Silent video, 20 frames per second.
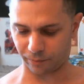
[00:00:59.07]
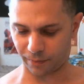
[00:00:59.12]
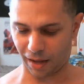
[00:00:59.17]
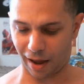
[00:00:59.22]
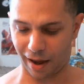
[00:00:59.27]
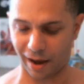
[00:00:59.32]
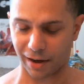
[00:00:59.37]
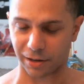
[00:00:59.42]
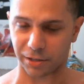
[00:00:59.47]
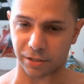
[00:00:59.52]

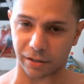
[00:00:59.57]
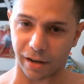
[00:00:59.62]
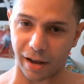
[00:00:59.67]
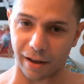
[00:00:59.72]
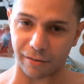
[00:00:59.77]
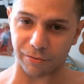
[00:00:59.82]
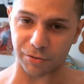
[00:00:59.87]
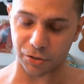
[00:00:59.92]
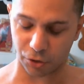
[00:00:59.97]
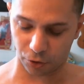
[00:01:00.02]
I actually
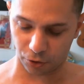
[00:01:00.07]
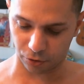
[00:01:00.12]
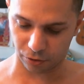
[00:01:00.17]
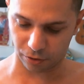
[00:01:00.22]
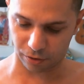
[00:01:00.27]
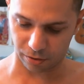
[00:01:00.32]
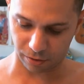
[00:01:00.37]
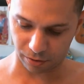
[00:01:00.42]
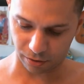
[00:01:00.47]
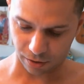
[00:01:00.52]
have sold
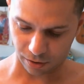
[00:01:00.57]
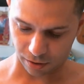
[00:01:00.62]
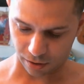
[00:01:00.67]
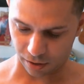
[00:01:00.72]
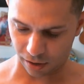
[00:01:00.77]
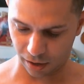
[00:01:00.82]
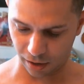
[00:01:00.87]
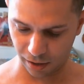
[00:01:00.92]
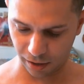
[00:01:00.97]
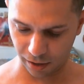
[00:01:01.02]

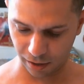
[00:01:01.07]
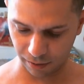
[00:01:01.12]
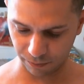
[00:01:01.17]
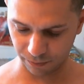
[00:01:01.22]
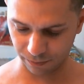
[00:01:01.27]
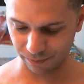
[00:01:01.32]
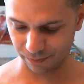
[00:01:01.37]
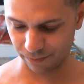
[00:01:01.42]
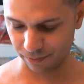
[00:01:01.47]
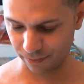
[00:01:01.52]

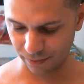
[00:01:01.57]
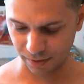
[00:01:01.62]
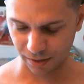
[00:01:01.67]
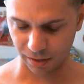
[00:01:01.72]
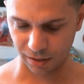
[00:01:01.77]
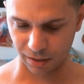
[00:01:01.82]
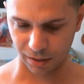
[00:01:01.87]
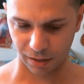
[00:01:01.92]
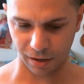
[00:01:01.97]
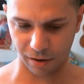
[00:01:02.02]
um,
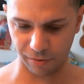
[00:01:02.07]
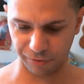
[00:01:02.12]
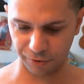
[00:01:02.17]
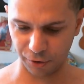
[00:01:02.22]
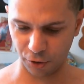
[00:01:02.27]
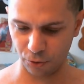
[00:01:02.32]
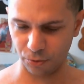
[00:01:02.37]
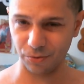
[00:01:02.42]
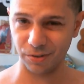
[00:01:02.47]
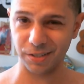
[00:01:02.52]
a
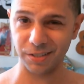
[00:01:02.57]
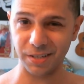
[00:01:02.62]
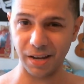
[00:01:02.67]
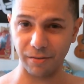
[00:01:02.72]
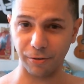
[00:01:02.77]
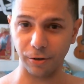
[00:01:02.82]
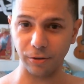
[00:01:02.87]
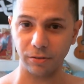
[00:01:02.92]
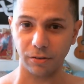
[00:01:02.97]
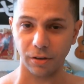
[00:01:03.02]
few,
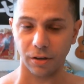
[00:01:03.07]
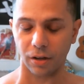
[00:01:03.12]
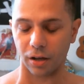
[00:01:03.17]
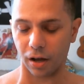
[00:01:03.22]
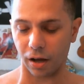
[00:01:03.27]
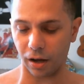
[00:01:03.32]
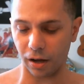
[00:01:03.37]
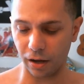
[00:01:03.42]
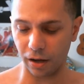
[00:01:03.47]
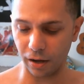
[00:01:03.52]
several
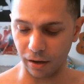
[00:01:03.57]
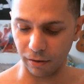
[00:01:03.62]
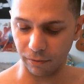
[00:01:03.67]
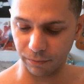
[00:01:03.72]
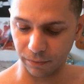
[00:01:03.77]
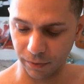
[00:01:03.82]
um,